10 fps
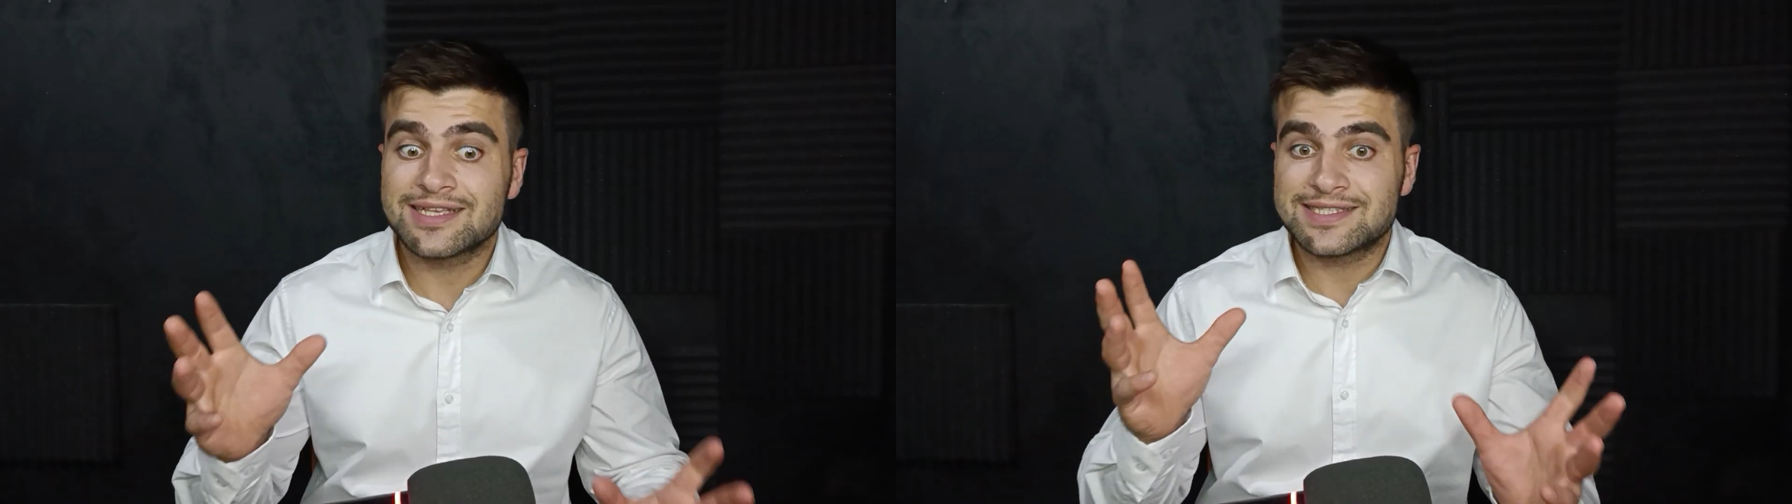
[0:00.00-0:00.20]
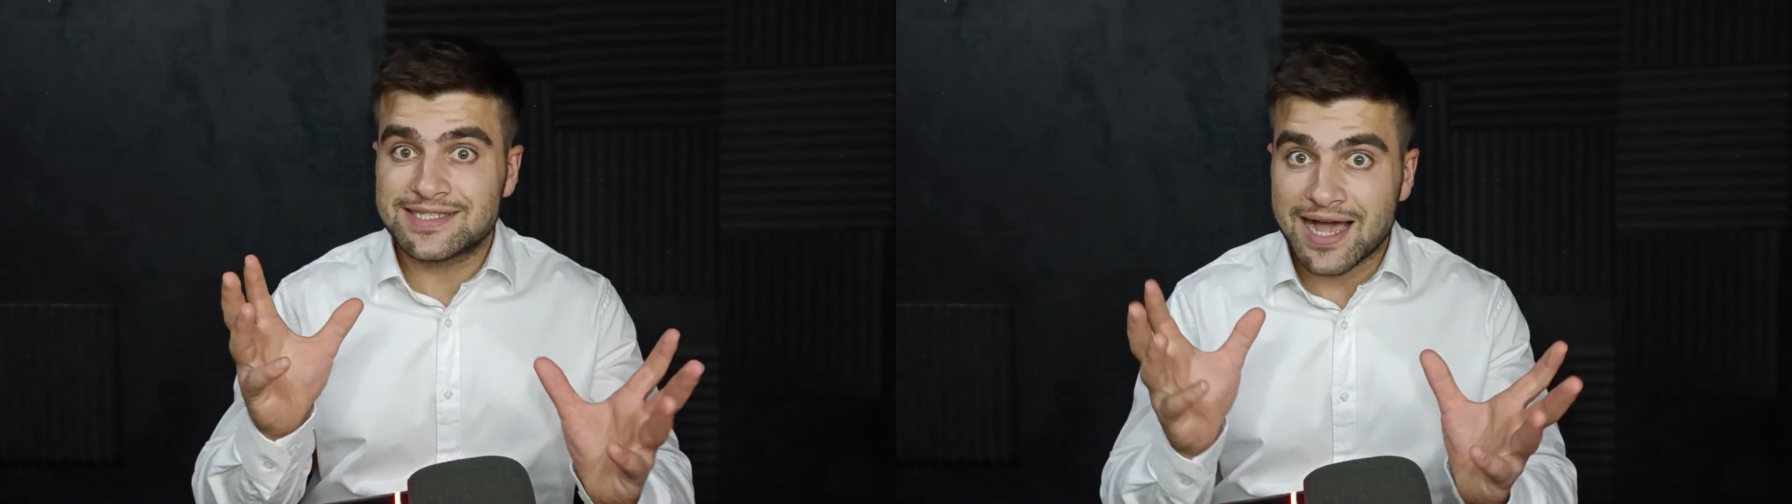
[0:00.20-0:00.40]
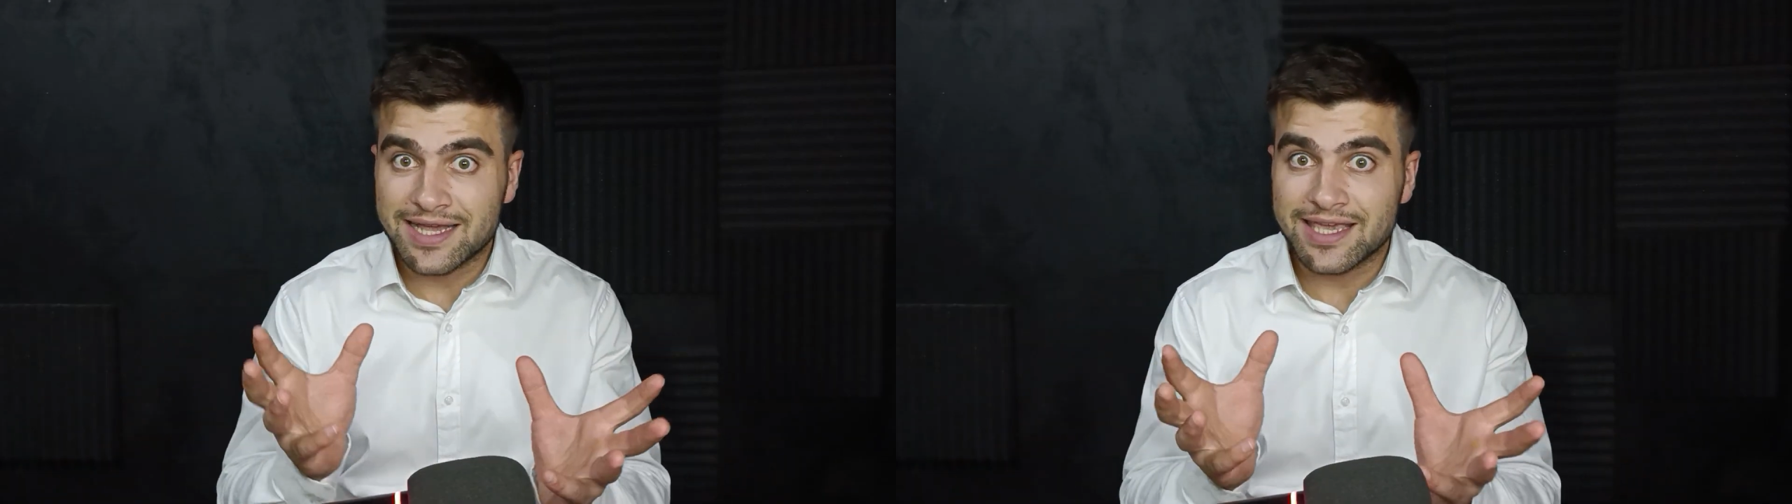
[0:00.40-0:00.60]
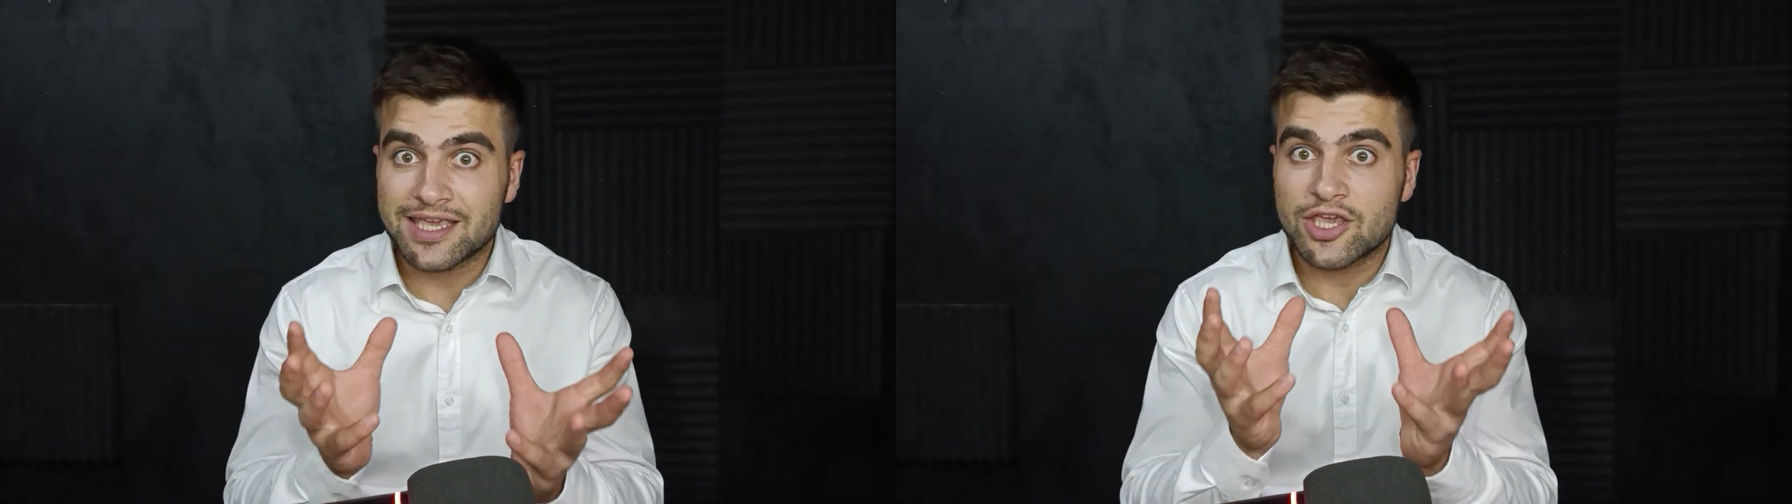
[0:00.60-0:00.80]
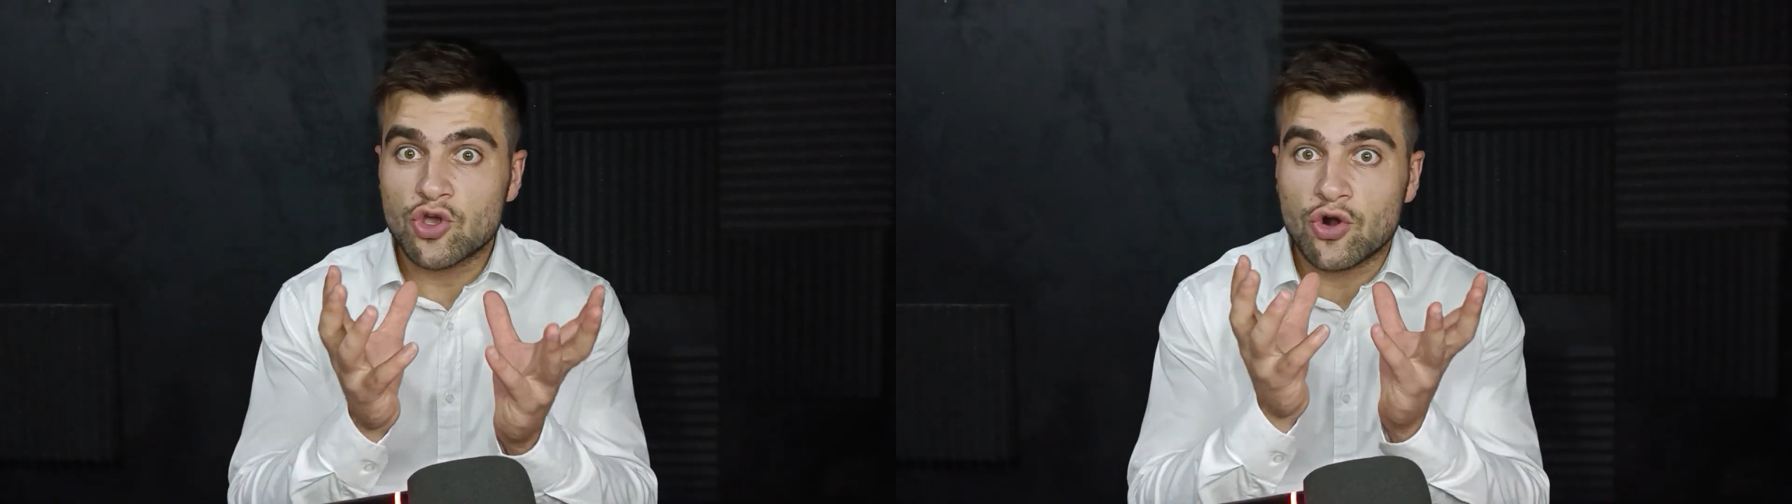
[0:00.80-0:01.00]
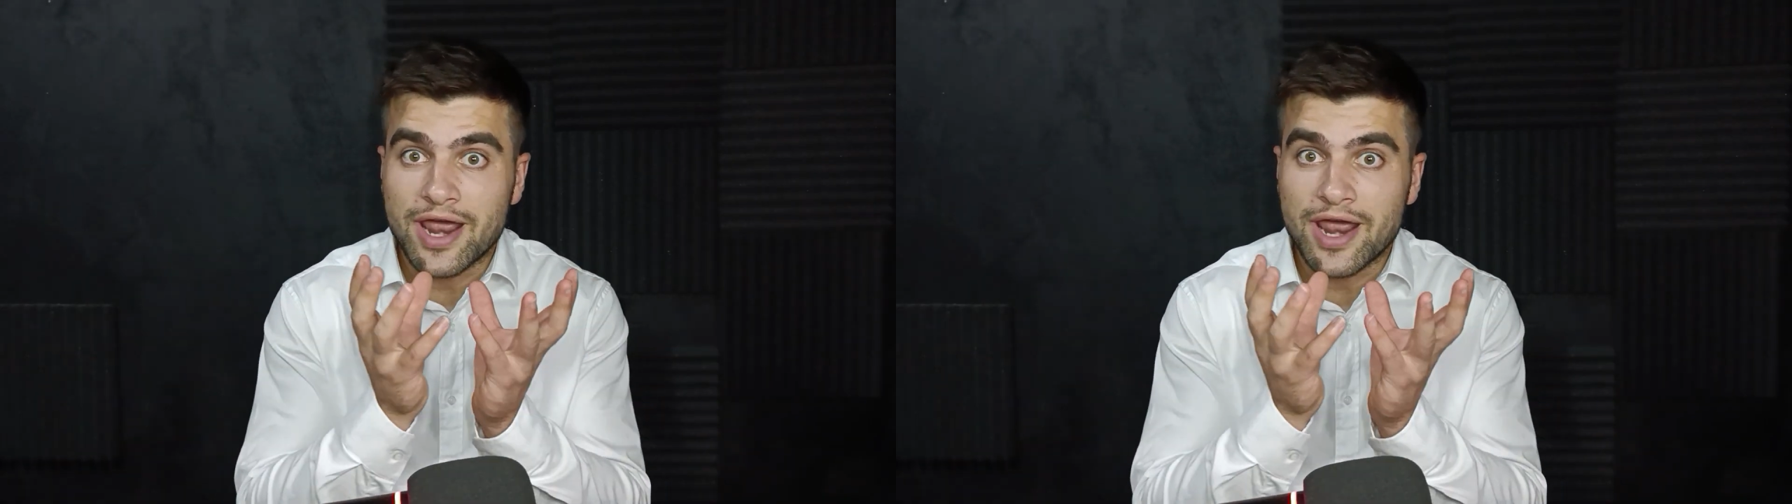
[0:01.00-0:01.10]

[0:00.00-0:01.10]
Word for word: sucking your